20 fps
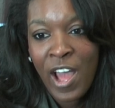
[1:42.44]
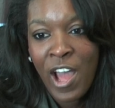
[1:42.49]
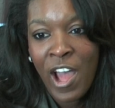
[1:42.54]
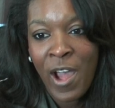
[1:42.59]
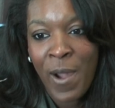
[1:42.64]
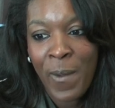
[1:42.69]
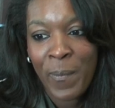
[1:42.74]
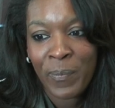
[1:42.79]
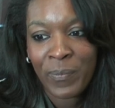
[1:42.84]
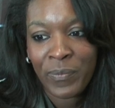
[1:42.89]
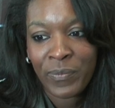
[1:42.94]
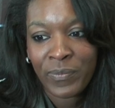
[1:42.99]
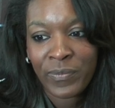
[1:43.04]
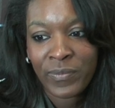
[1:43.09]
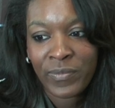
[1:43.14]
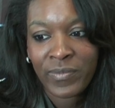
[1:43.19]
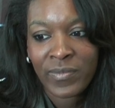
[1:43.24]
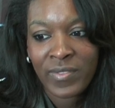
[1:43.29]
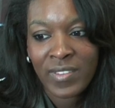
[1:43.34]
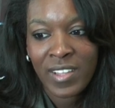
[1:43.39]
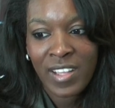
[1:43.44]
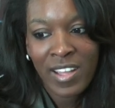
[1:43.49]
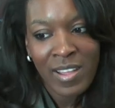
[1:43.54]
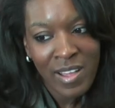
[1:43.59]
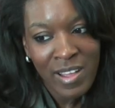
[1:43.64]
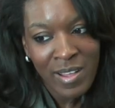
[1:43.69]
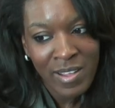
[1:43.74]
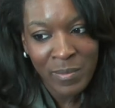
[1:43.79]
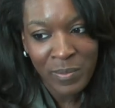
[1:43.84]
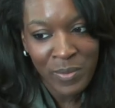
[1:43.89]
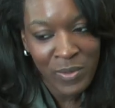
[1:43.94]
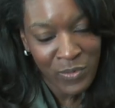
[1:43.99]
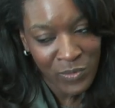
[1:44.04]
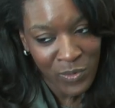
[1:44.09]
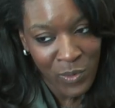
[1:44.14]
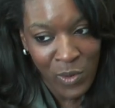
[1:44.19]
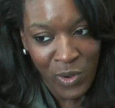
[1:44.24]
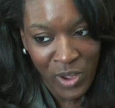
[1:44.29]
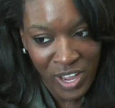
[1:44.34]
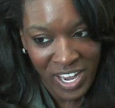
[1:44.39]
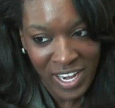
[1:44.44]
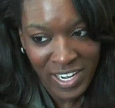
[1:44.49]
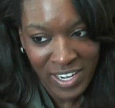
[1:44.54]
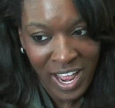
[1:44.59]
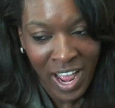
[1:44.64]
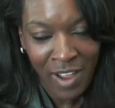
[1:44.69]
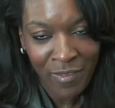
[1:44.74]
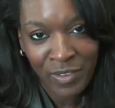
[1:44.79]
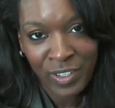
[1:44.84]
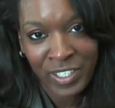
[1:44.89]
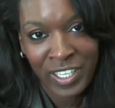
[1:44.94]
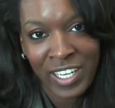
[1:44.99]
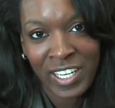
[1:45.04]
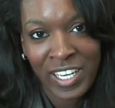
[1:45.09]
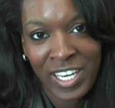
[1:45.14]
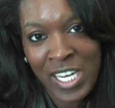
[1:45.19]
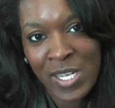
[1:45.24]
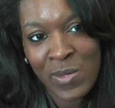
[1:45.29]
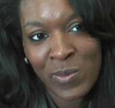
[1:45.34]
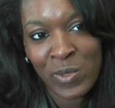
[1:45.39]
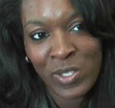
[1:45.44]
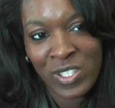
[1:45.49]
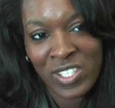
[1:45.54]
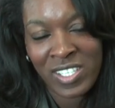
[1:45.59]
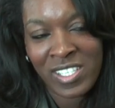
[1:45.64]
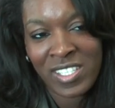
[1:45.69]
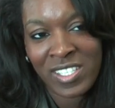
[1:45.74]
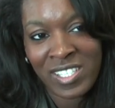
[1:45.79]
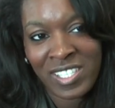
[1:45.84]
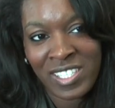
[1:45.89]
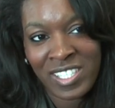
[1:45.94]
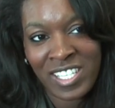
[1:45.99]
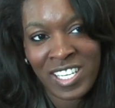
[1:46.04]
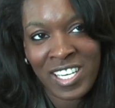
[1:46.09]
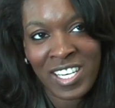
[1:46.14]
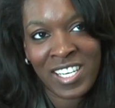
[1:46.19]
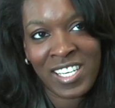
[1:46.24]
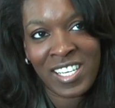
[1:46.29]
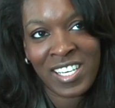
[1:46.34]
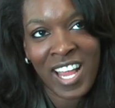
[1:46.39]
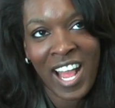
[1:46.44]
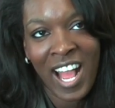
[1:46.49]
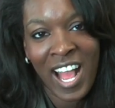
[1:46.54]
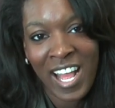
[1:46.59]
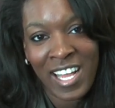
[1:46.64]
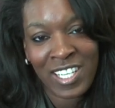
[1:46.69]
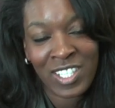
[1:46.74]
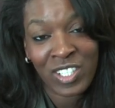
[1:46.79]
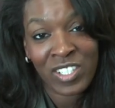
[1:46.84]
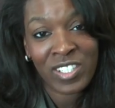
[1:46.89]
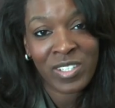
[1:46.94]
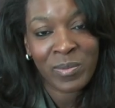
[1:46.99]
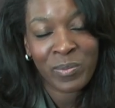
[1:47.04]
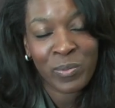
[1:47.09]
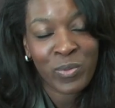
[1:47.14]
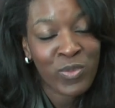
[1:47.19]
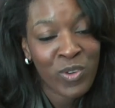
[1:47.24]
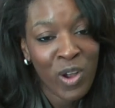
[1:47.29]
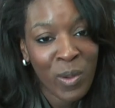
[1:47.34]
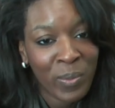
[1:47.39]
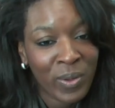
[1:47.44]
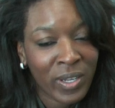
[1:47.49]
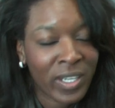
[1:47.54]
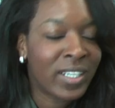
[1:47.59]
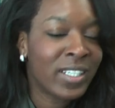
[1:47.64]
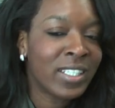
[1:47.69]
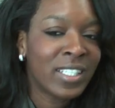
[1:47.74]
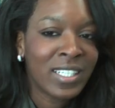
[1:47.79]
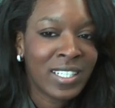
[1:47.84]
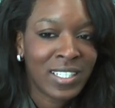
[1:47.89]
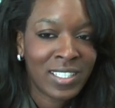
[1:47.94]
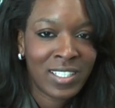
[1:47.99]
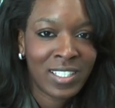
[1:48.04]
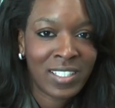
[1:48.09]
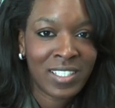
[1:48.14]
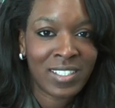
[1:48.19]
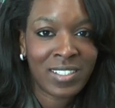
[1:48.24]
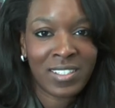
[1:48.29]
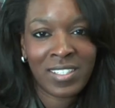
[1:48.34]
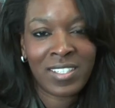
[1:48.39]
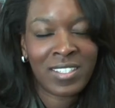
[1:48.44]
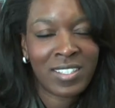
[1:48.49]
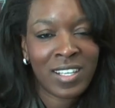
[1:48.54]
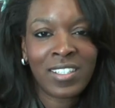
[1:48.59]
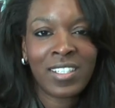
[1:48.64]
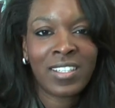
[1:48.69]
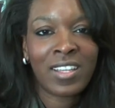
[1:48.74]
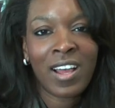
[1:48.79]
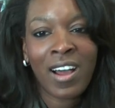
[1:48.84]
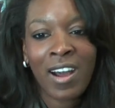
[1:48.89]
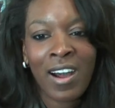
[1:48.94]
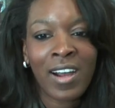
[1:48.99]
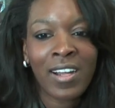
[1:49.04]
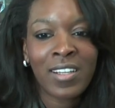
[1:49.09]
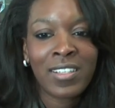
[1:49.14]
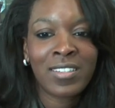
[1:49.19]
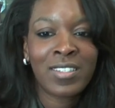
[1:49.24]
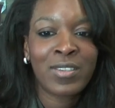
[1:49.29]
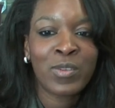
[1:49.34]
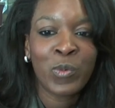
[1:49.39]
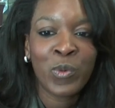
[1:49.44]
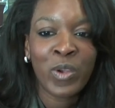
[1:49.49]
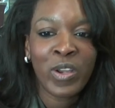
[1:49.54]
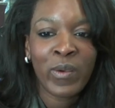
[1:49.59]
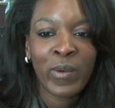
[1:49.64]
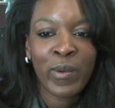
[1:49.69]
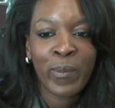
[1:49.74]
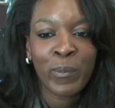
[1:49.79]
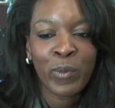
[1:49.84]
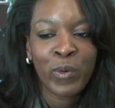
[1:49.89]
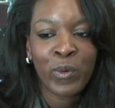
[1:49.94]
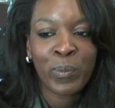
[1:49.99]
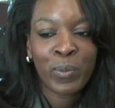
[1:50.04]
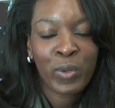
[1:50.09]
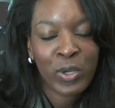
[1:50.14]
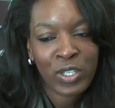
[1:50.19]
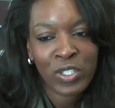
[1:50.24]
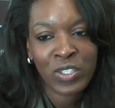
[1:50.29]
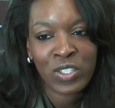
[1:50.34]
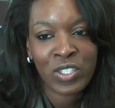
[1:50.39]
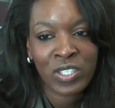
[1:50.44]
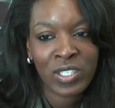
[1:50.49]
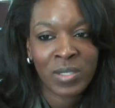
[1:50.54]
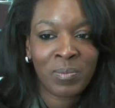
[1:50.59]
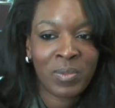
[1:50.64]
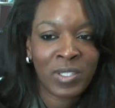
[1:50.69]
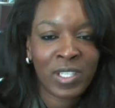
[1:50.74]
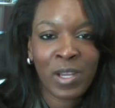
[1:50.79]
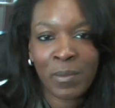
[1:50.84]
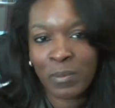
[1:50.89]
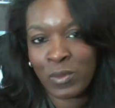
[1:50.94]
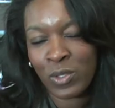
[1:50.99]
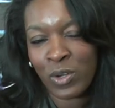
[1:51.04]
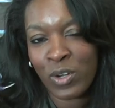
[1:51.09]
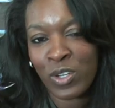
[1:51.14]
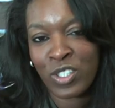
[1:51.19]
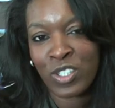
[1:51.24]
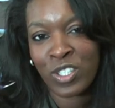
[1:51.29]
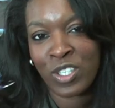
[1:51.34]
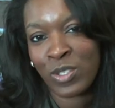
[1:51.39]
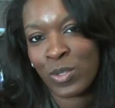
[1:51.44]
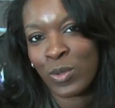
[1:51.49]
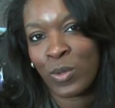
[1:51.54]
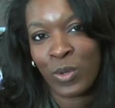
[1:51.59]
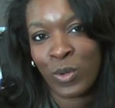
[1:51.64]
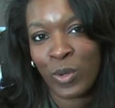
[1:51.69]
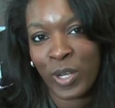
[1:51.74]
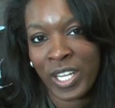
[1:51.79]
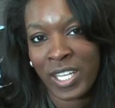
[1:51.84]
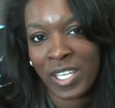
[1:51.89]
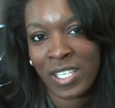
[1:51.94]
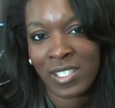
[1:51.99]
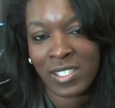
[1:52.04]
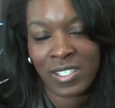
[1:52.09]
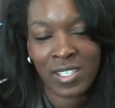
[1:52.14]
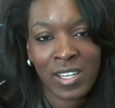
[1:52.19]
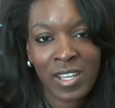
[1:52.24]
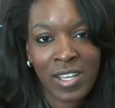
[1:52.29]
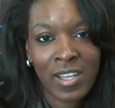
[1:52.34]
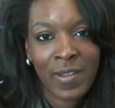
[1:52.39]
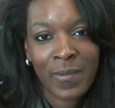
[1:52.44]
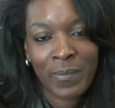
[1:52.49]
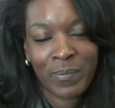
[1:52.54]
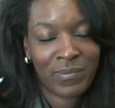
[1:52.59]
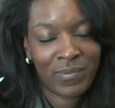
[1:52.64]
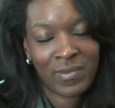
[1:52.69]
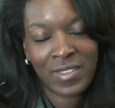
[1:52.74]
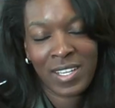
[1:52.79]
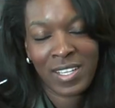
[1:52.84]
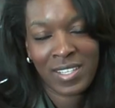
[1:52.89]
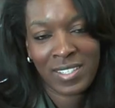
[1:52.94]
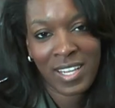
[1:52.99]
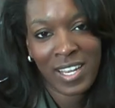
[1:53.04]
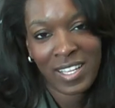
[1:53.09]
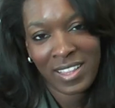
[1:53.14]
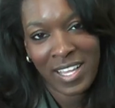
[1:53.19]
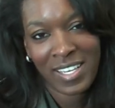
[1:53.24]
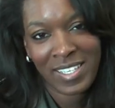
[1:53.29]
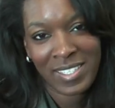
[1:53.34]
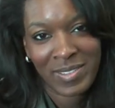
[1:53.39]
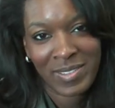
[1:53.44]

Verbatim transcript: um before in Africa it wasn't seen as proper to, to study the arts. We were more pushed to become doctors or lawyers, things like that.